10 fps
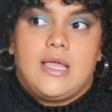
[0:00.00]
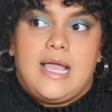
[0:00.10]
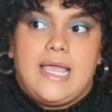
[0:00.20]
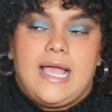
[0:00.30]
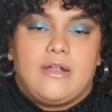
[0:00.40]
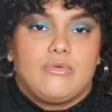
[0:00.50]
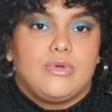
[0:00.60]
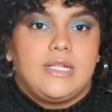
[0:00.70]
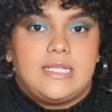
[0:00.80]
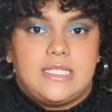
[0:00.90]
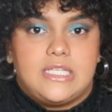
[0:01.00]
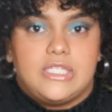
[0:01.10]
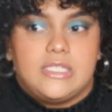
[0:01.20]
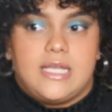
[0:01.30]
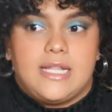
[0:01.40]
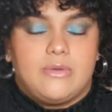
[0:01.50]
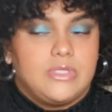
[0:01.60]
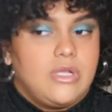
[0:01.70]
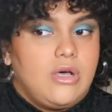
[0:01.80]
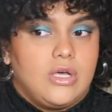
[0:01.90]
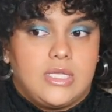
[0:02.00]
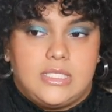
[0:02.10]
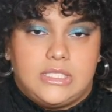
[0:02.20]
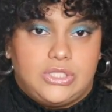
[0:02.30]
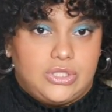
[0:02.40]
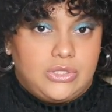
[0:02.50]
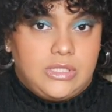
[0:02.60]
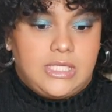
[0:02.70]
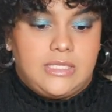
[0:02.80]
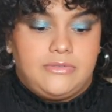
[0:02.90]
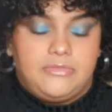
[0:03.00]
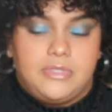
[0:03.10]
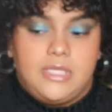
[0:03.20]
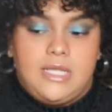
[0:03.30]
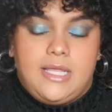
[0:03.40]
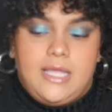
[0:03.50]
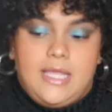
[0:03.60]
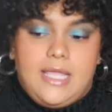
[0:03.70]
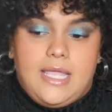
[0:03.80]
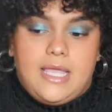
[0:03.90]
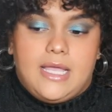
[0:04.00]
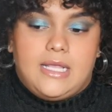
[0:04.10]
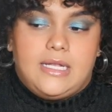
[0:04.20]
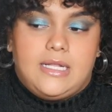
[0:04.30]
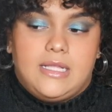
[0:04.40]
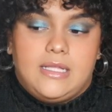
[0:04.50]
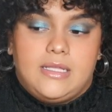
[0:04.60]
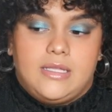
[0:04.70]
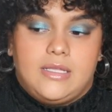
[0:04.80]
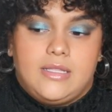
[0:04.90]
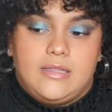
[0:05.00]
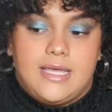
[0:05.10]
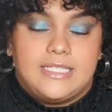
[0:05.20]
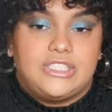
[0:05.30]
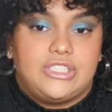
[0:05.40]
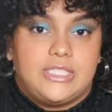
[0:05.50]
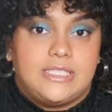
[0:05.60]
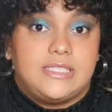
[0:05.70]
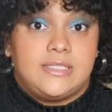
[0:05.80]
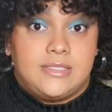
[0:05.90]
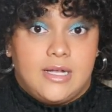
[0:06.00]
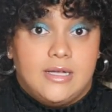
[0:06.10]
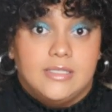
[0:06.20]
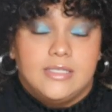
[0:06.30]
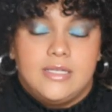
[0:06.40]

I had a realization that it was all conditional love, and that shit stung.